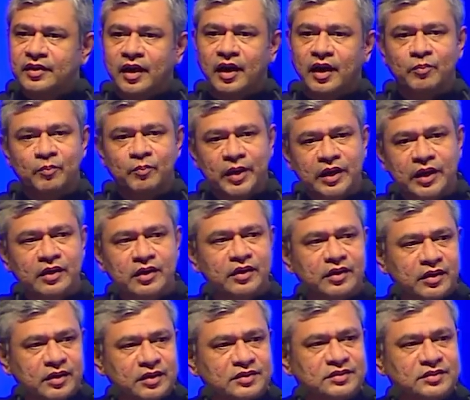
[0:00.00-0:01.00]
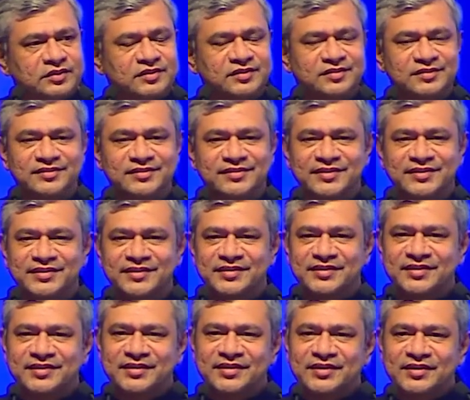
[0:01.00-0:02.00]
and make a guess,
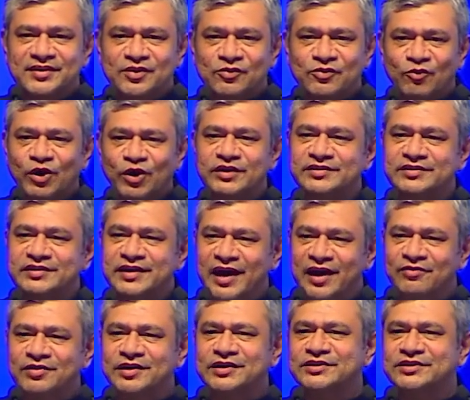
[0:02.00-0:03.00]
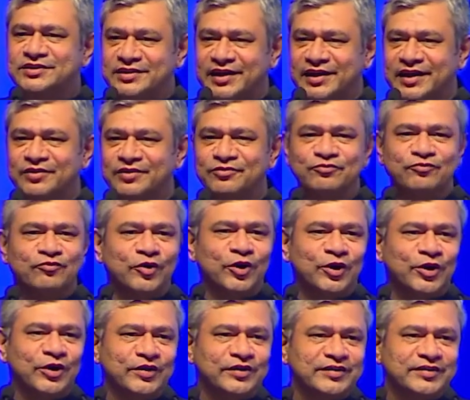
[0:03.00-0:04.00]
what is the average time
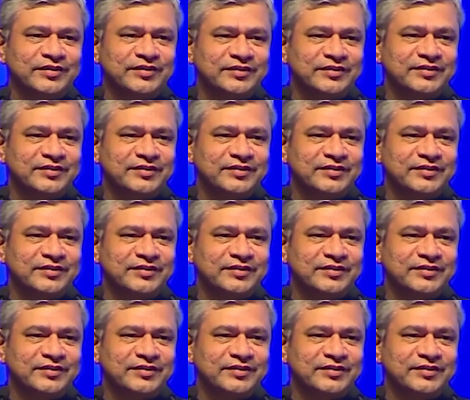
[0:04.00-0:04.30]
for